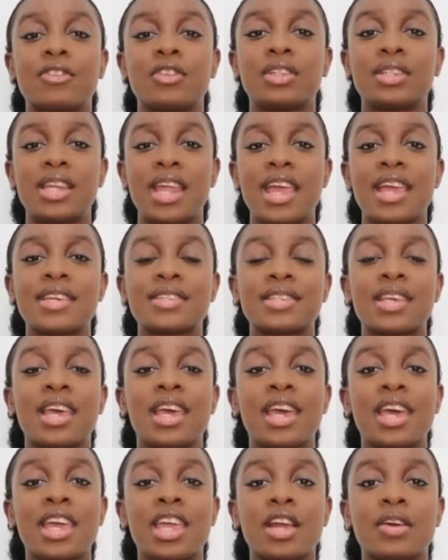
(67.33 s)
days.
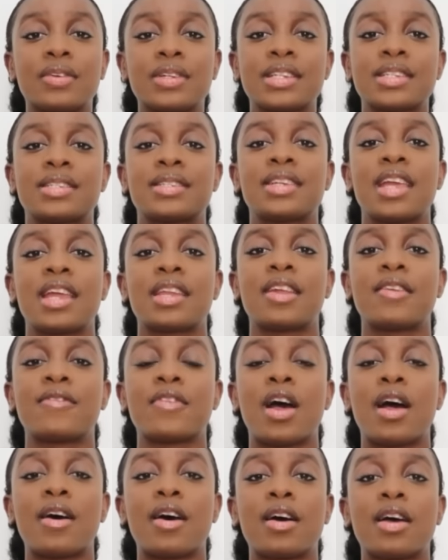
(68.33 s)
Here it is stated
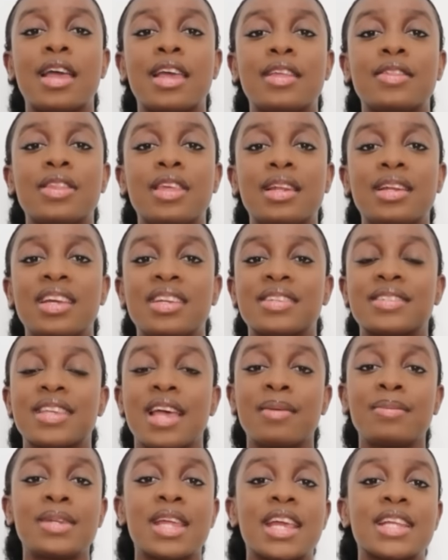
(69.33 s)
in the latest
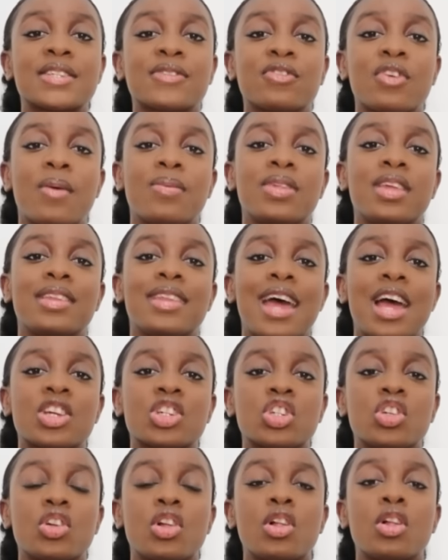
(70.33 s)
update from the
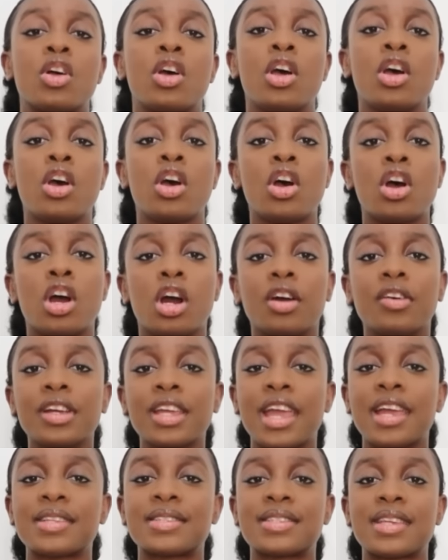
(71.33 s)
National
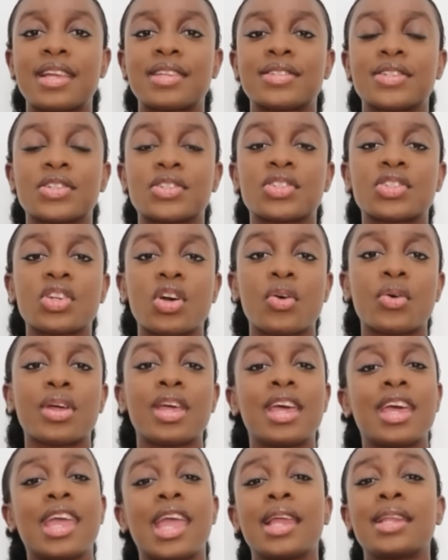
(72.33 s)
Hurricane Center. So
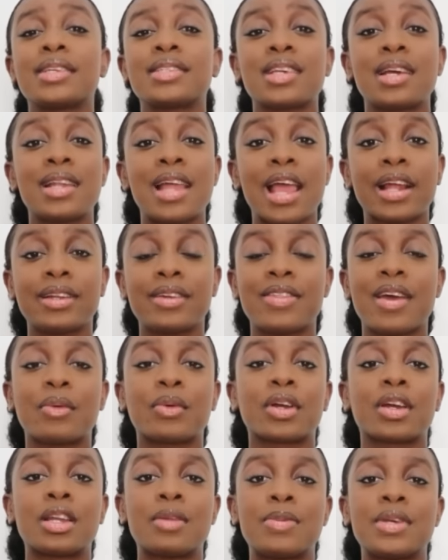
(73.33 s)
it is unlikely that we're
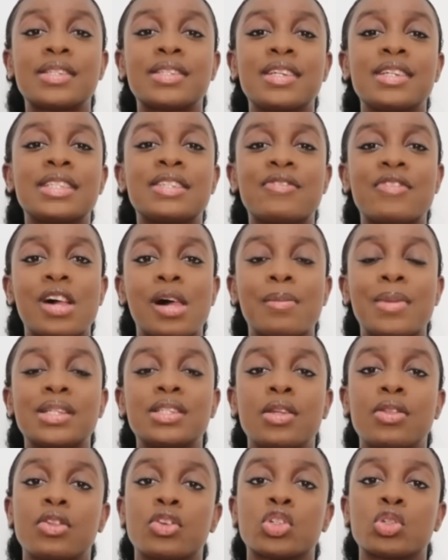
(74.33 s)
going to be seeing development
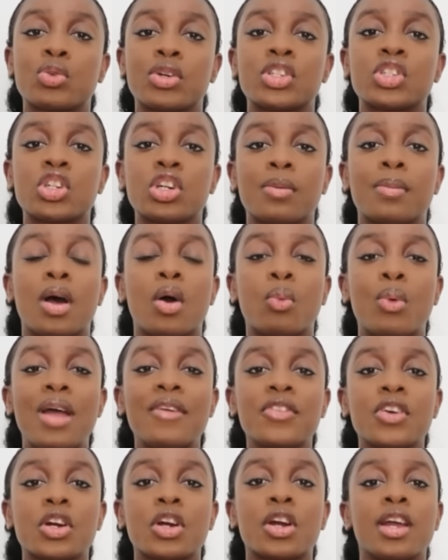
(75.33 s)
in the short term.
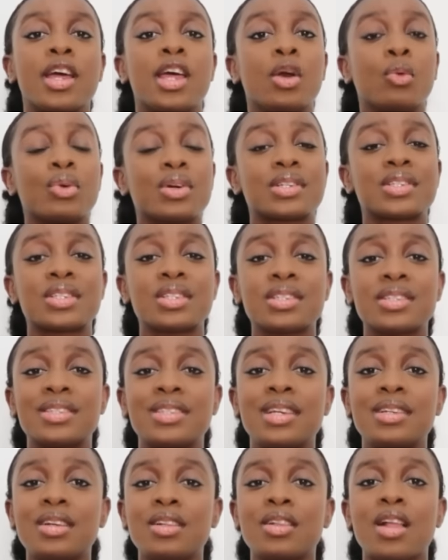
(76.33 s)
However, we're still
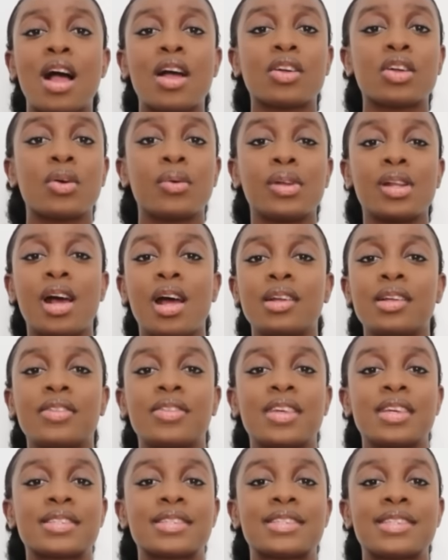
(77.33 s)
seeing a lot going on in
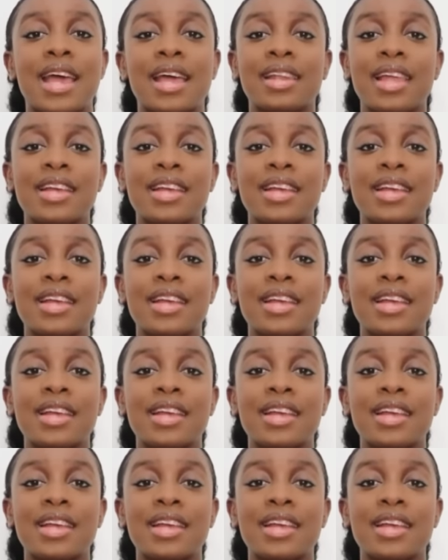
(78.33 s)
this satellite